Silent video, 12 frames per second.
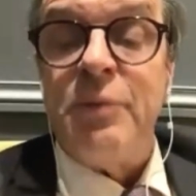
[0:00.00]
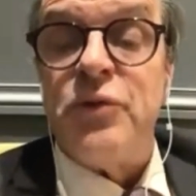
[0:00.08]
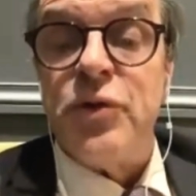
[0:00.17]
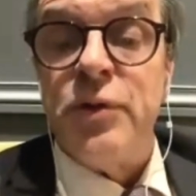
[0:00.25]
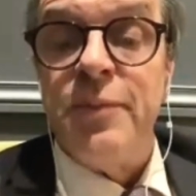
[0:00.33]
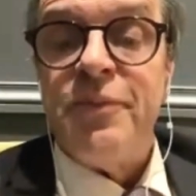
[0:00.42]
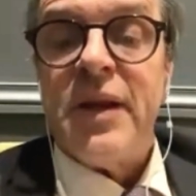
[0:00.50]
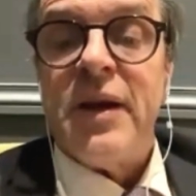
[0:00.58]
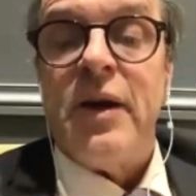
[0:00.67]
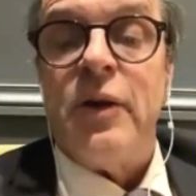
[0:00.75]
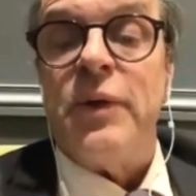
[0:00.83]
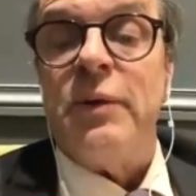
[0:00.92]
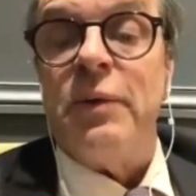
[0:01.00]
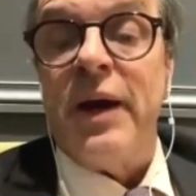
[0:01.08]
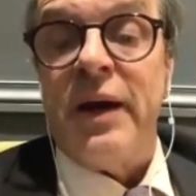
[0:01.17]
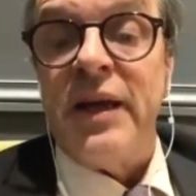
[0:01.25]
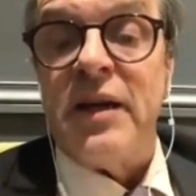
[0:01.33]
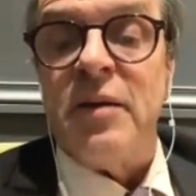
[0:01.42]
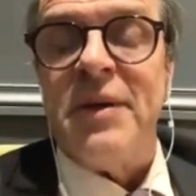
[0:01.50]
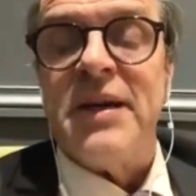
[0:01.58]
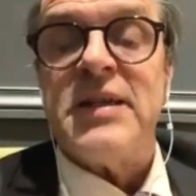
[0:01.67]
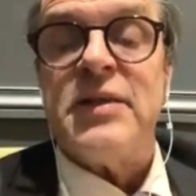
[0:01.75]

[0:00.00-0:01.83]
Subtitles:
2, and we were e-commerce.